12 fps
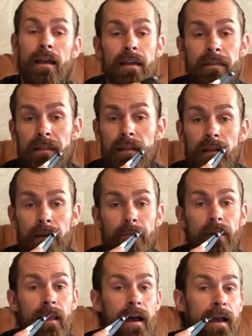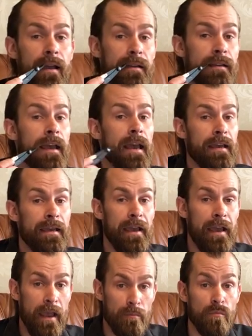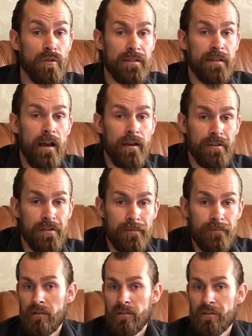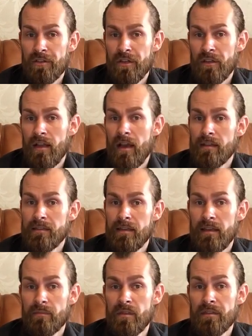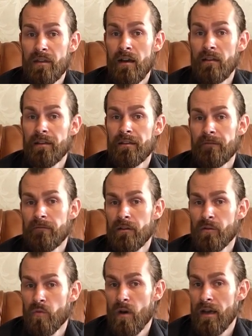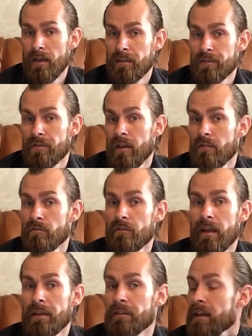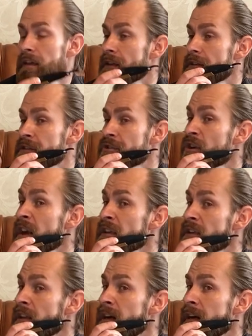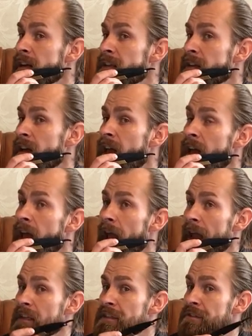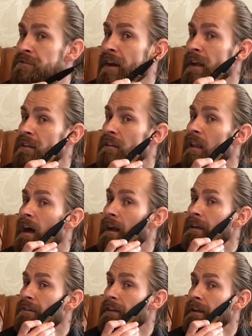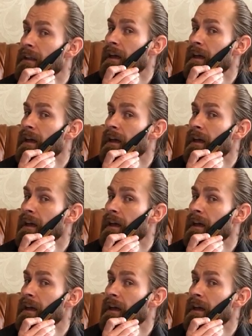and the lip line, aka mustache. Cheek lines can be styled in different ways. You can create a straight line on an